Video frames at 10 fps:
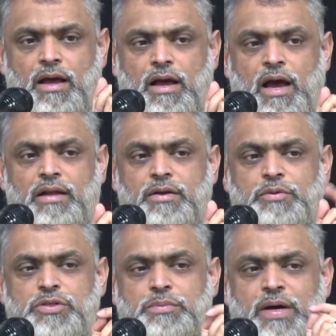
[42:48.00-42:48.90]
And it
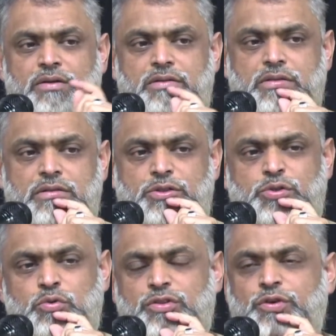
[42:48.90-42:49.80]
was about
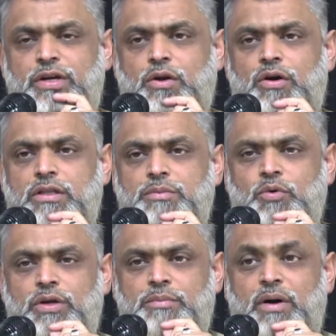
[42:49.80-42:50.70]
2 or 3 o'clock in the
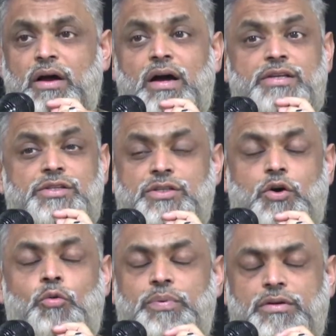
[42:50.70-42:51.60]
morning, my eyes just
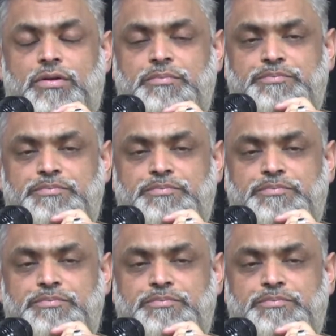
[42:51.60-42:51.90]
opened.